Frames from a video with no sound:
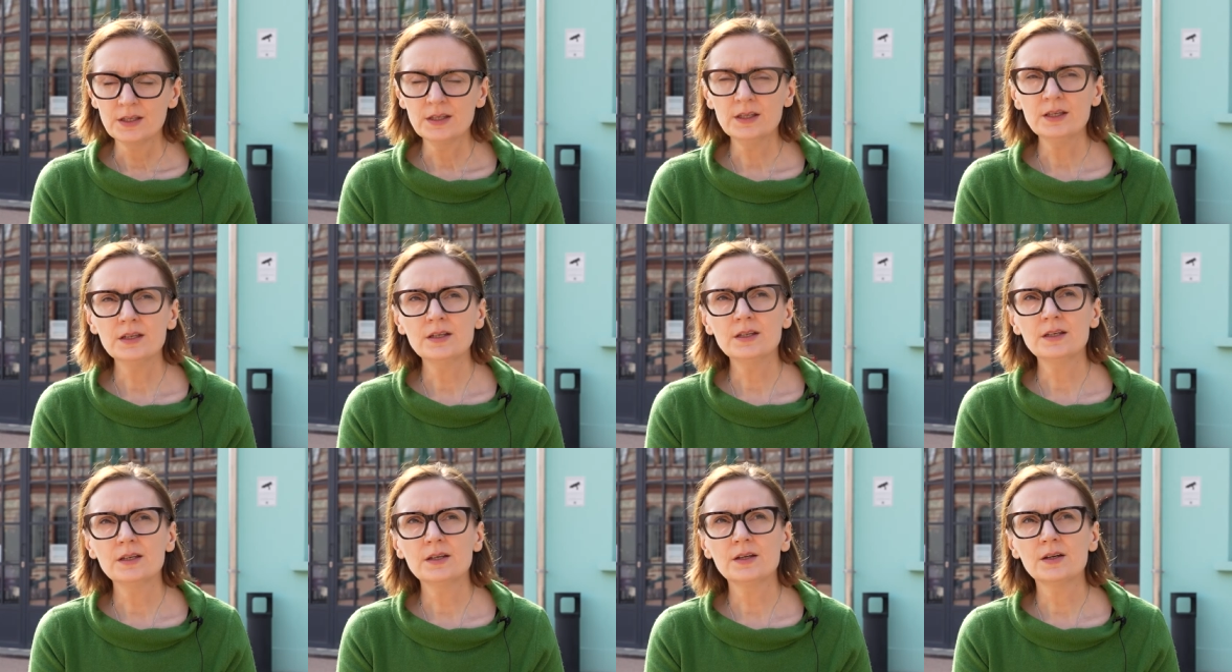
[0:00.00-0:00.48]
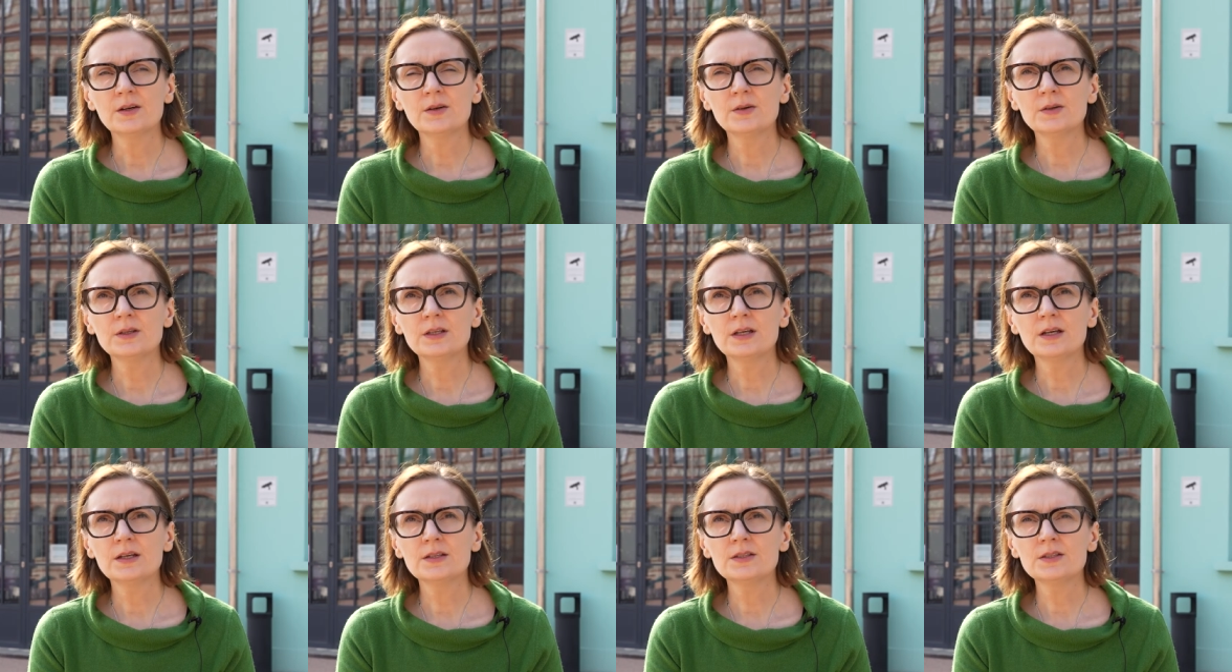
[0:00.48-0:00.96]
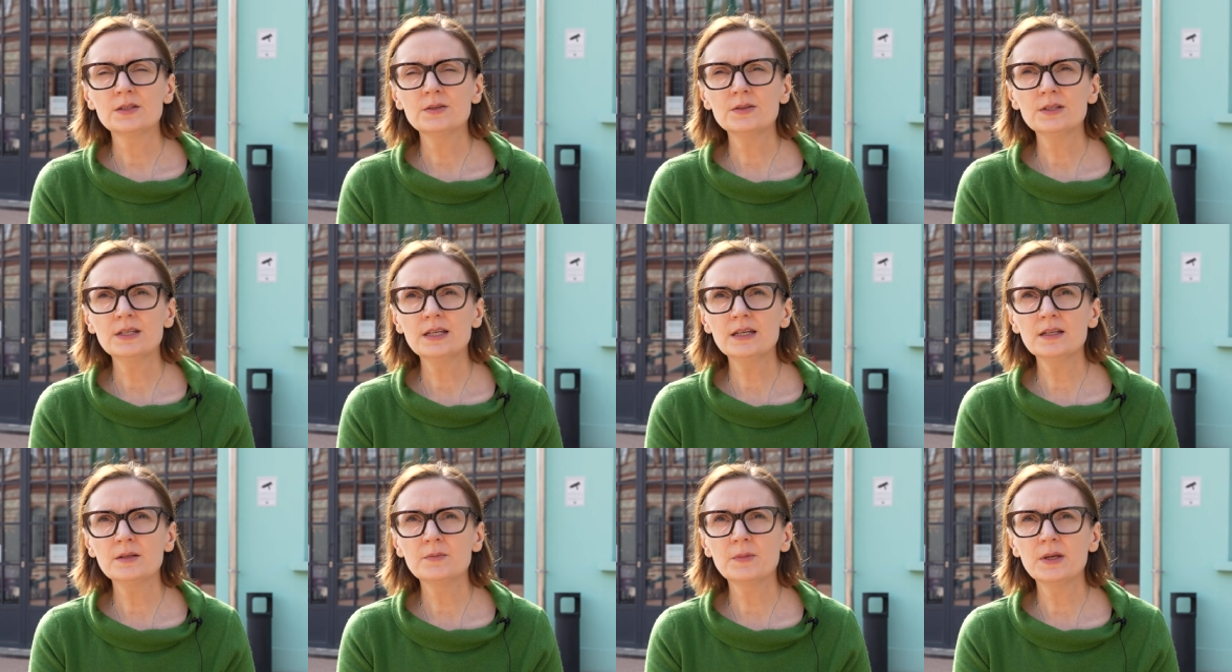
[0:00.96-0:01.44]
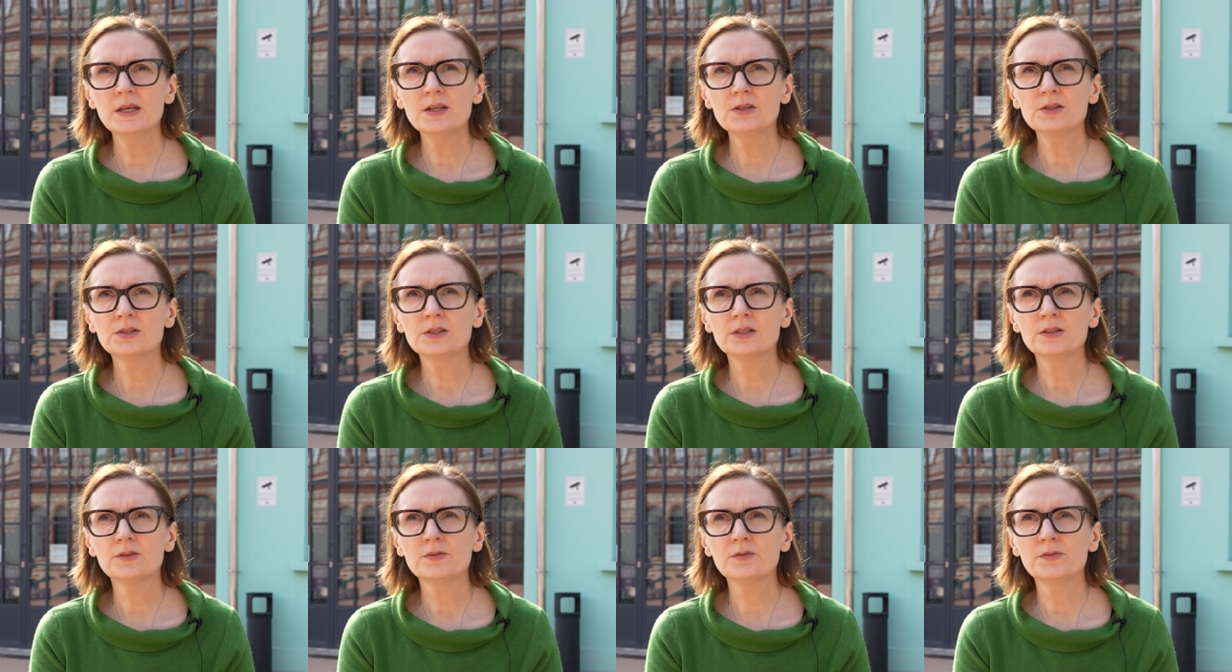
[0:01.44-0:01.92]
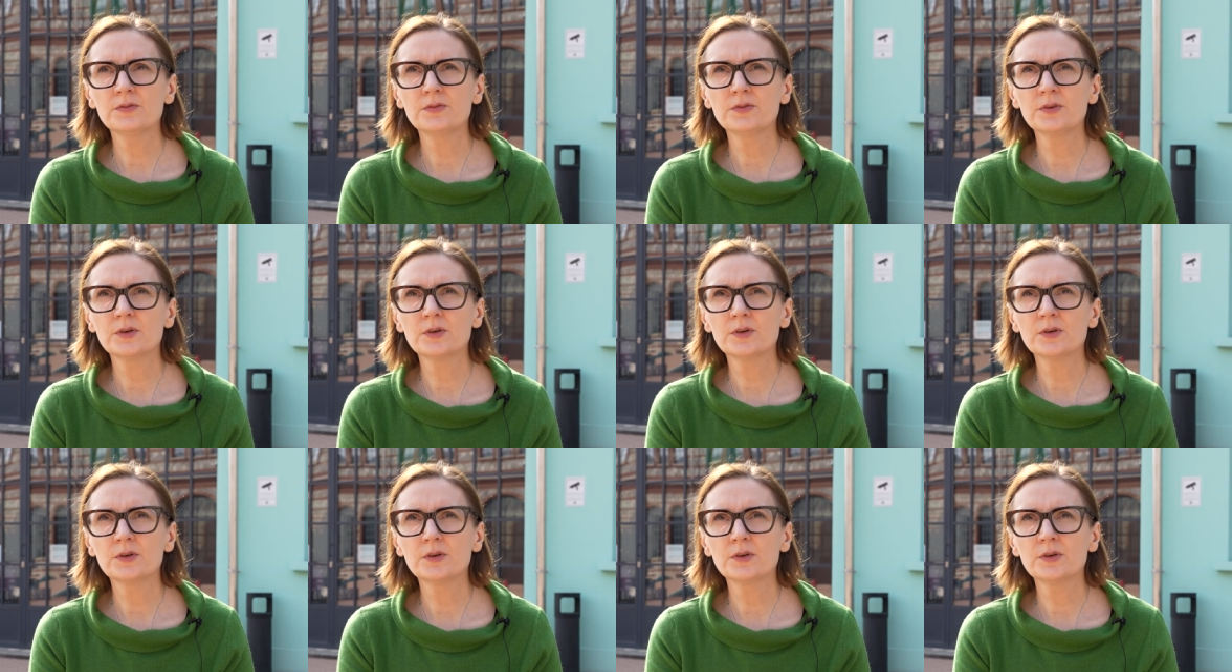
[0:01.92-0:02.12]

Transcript: Yeah, 2D animation